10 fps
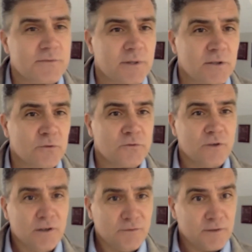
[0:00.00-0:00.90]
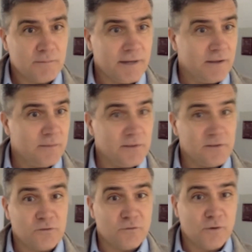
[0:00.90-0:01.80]
where your staff can buy the
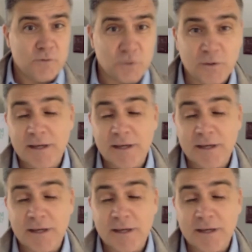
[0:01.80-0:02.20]
business from you,